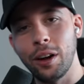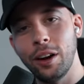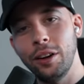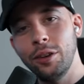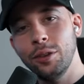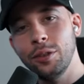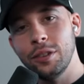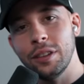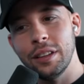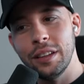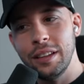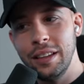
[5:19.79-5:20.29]
are
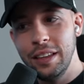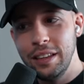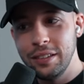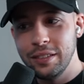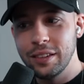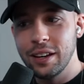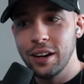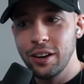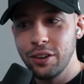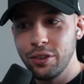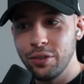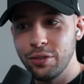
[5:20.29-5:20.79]
using these
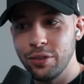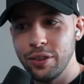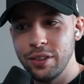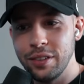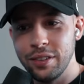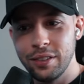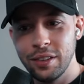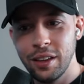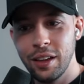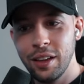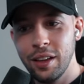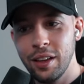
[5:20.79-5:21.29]

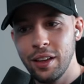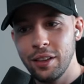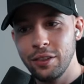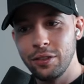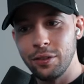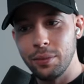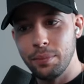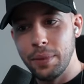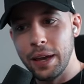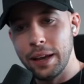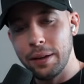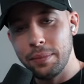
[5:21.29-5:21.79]
countries
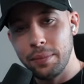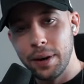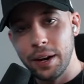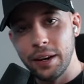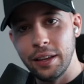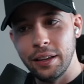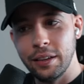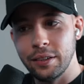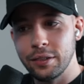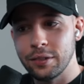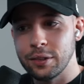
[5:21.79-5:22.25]
to make money.